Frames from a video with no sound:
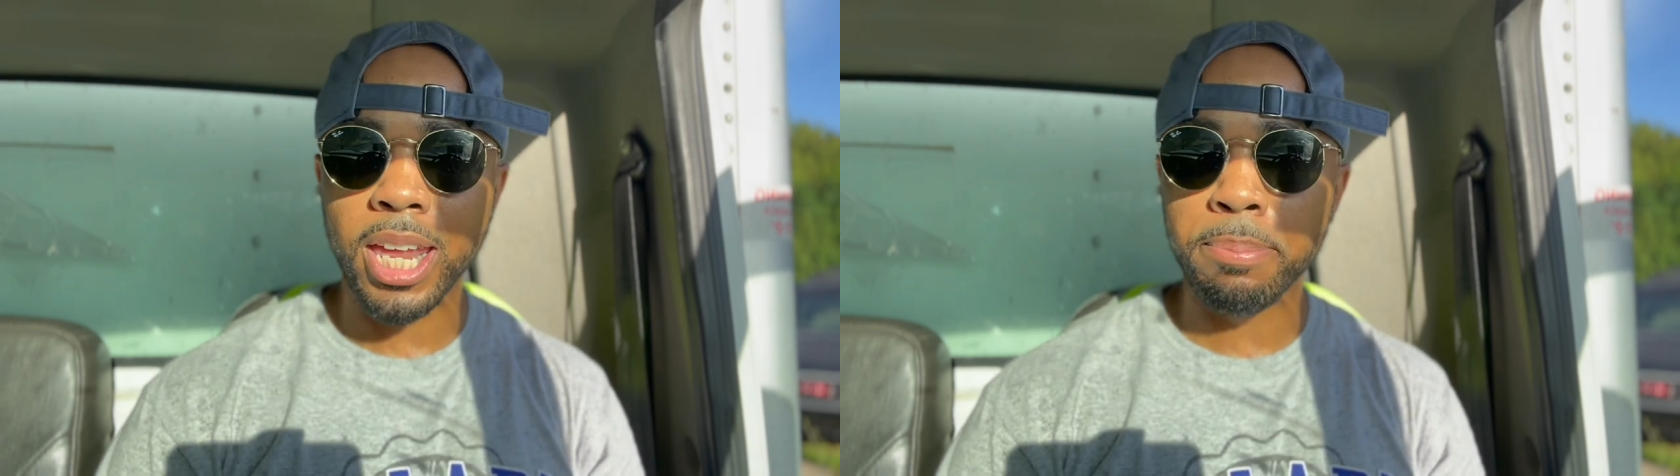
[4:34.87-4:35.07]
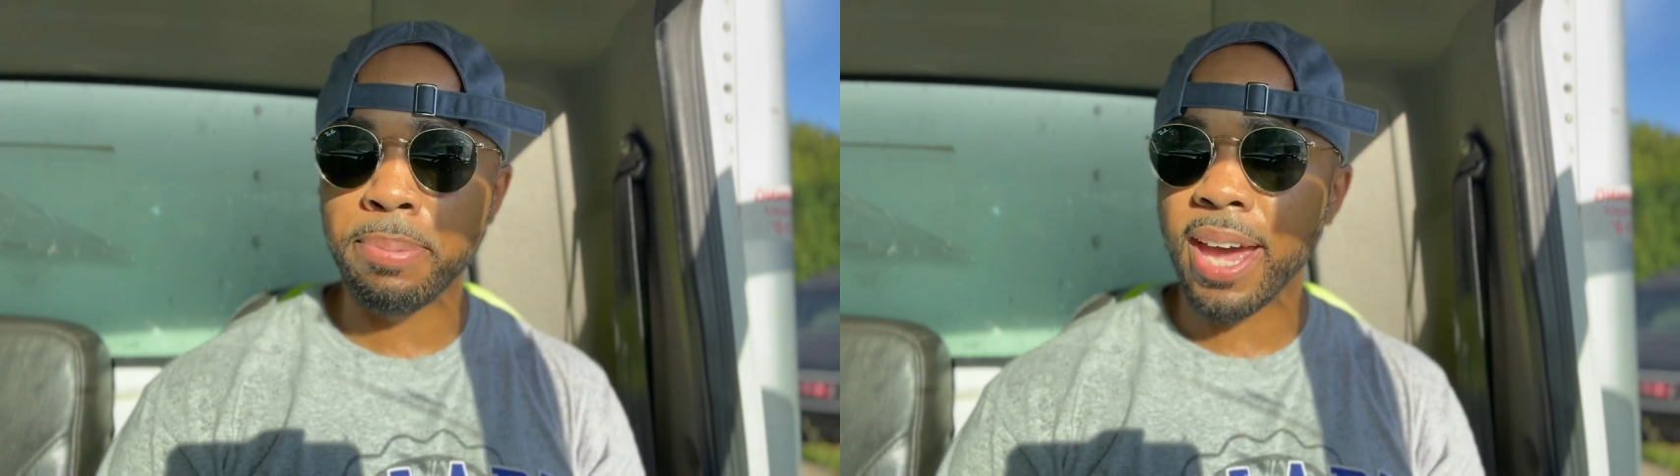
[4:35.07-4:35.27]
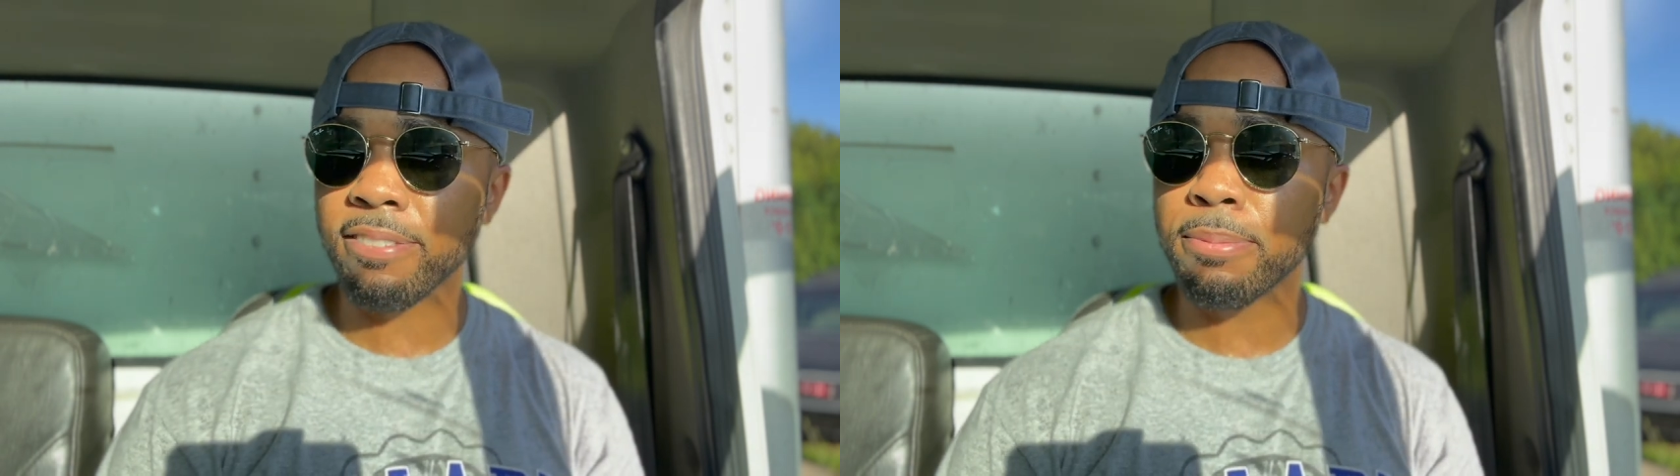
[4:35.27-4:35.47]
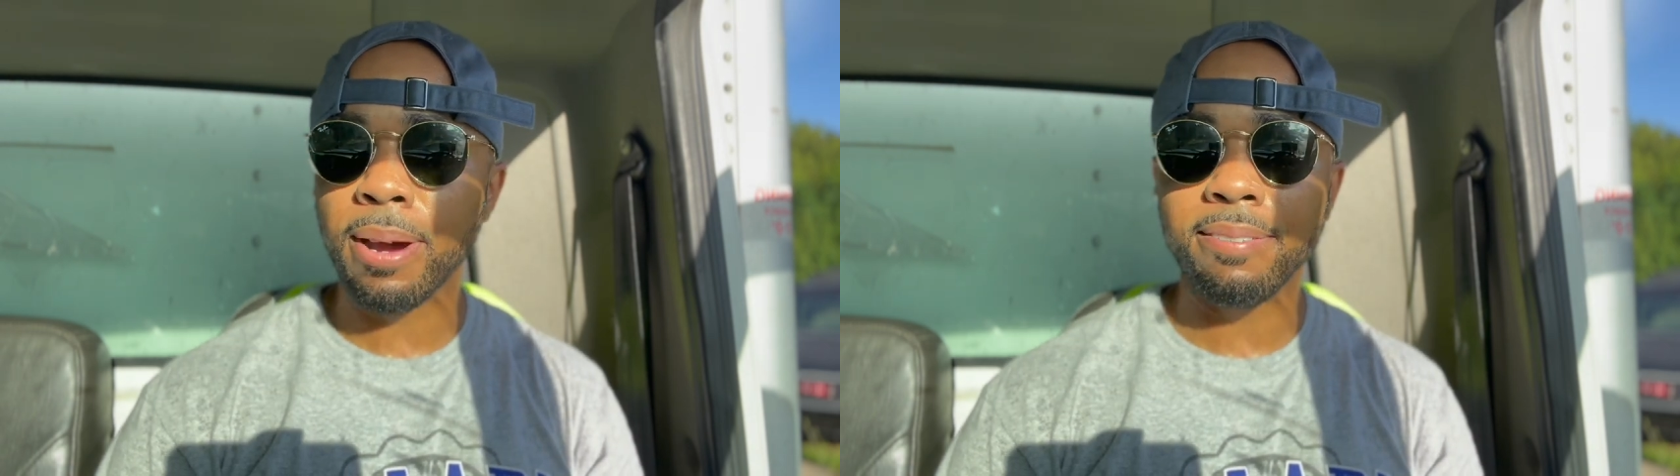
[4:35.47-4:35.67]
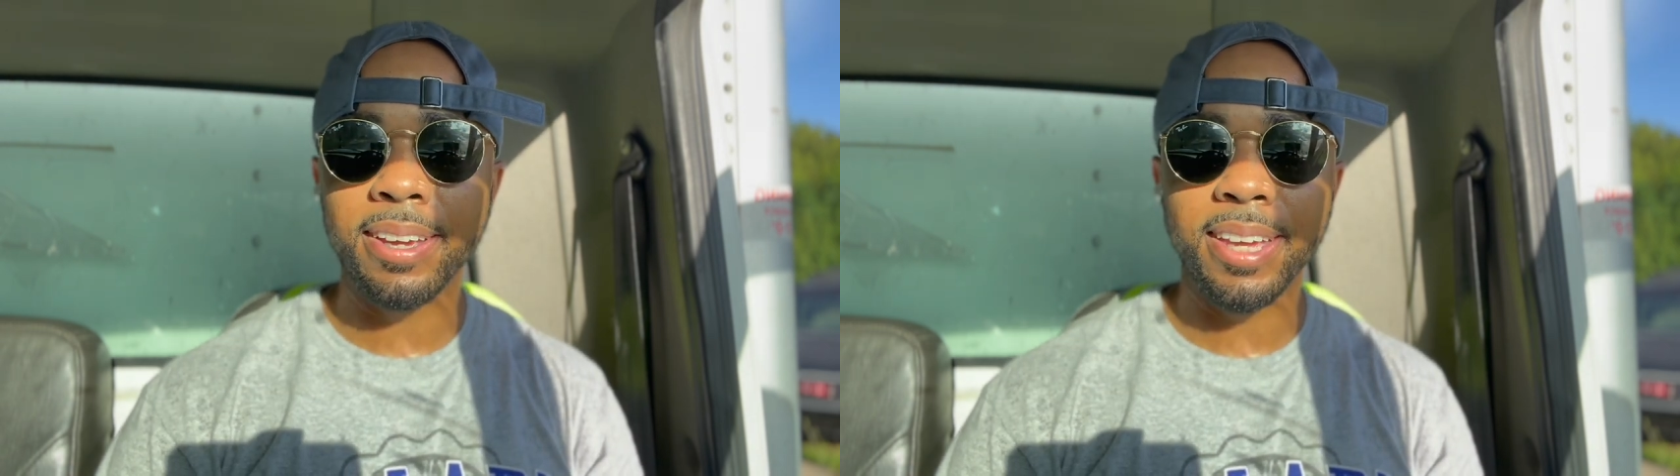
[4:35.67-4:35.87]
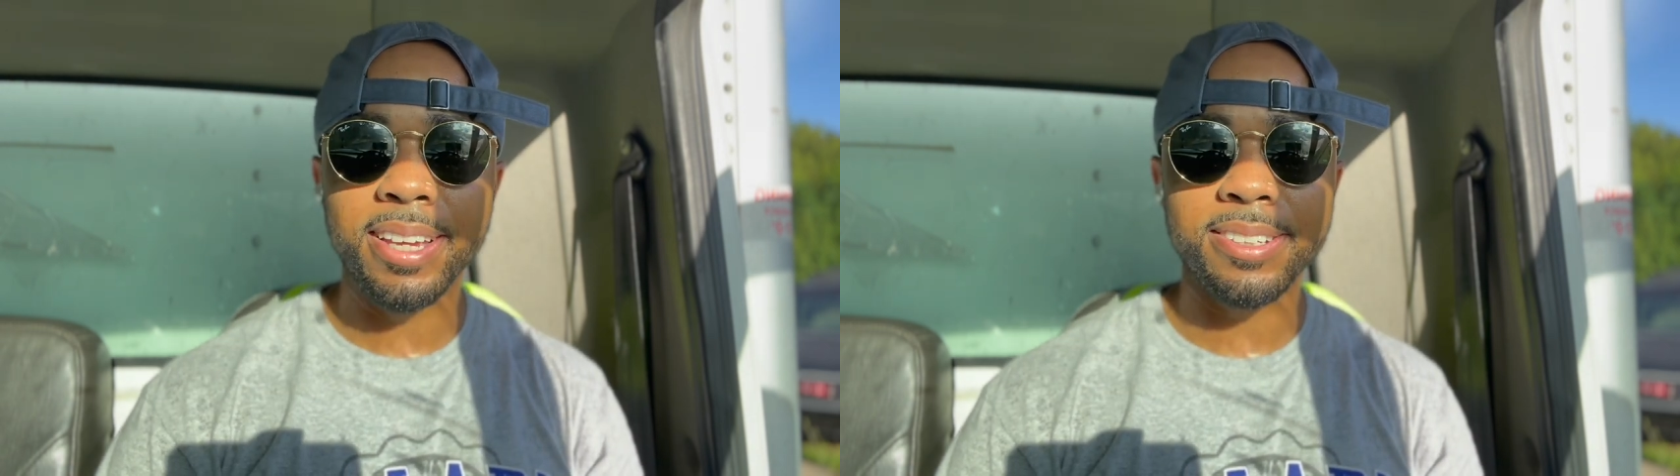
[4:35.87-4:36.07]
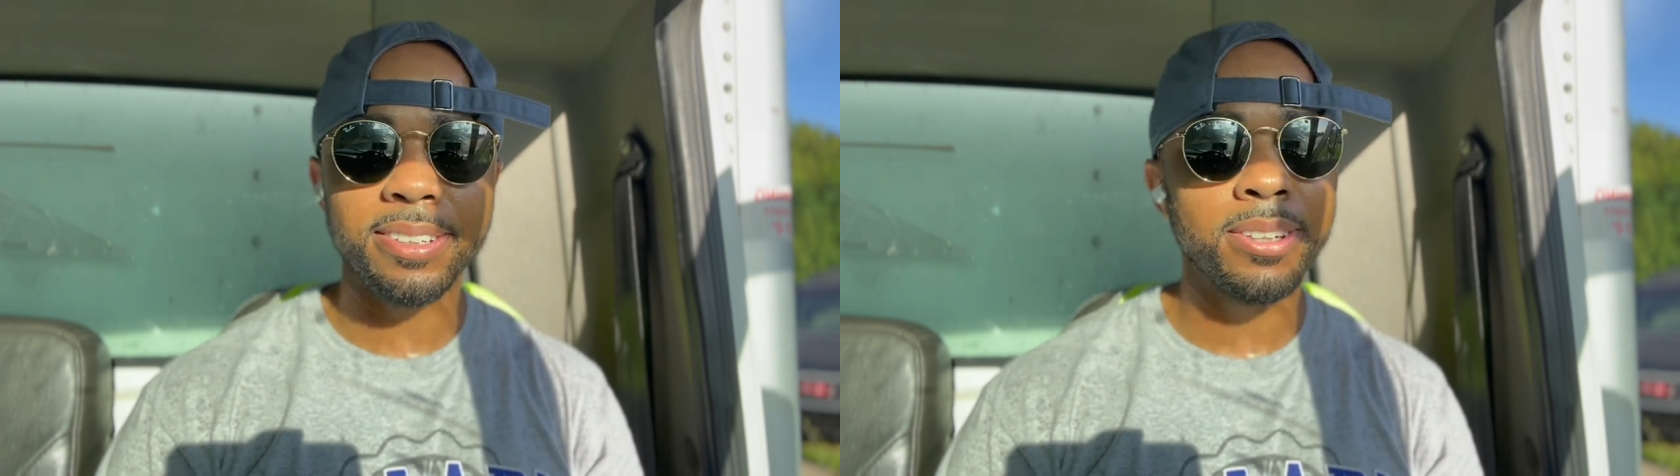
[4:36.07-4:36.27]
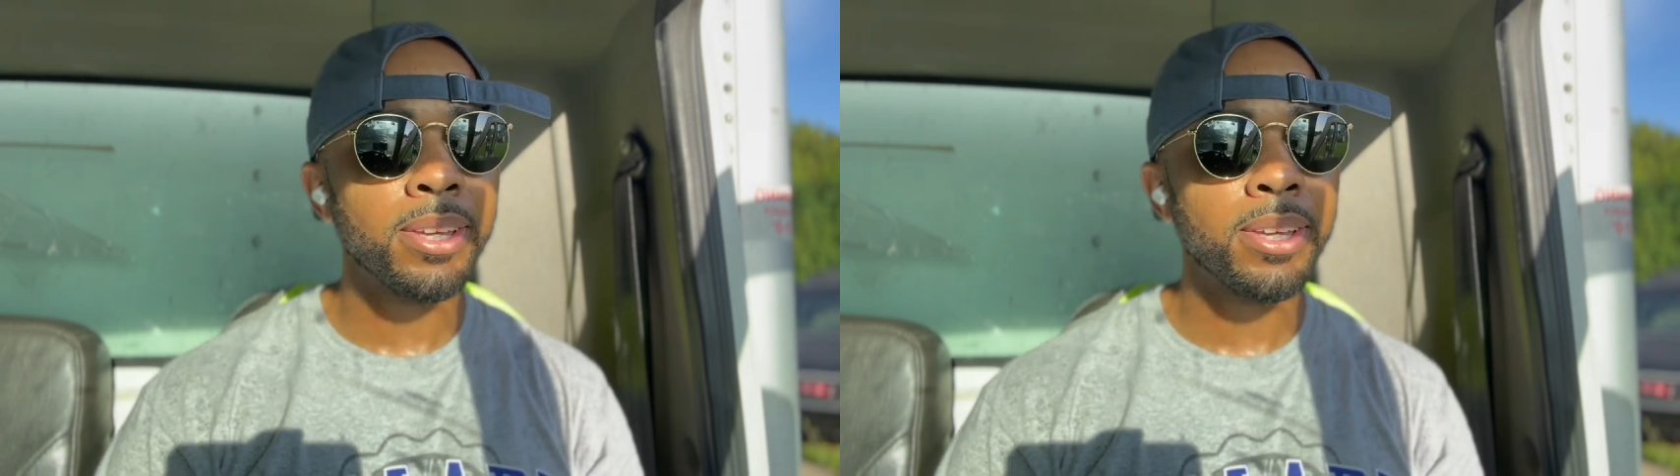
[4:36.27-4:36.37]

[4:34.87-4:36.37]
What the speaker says: to pack my vacation.